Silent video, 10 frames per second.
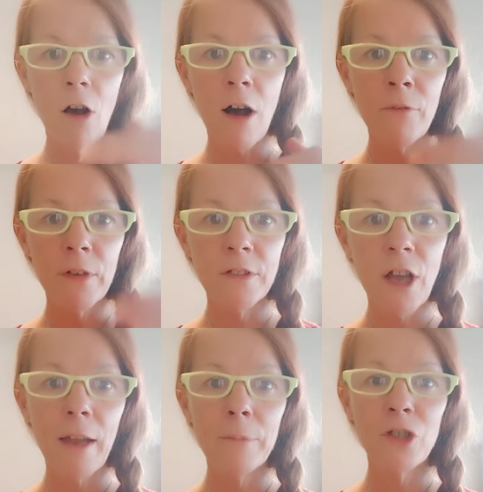
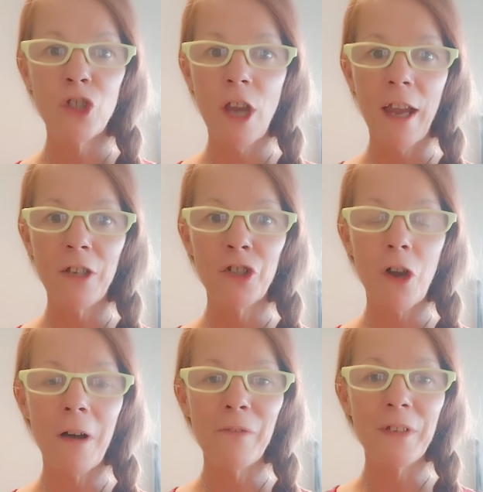oftentimes change,
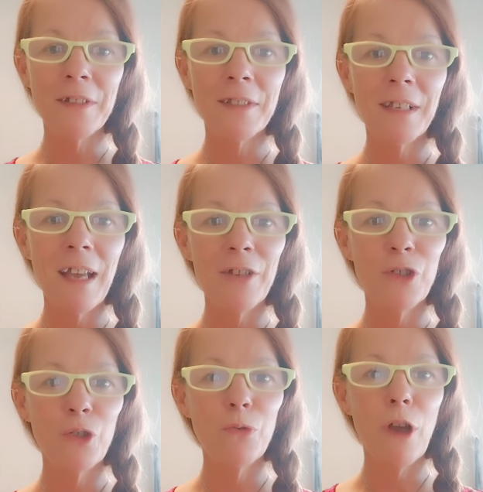obviously,
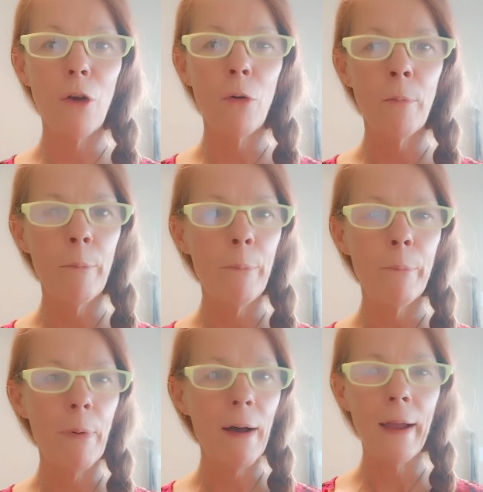as you know,
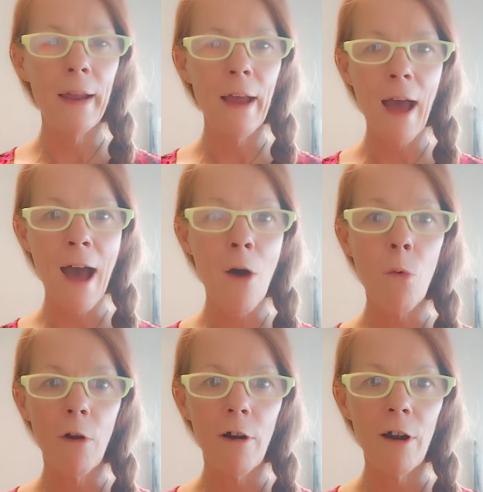by
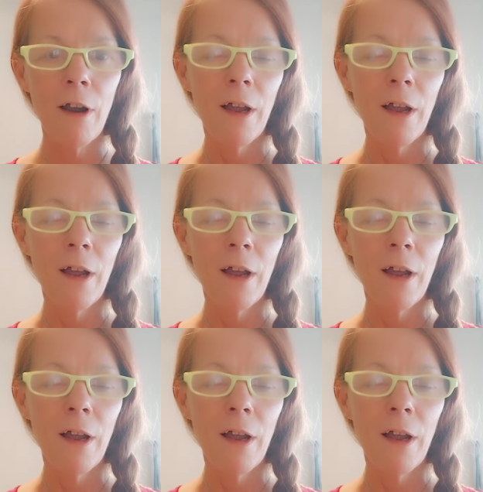hour.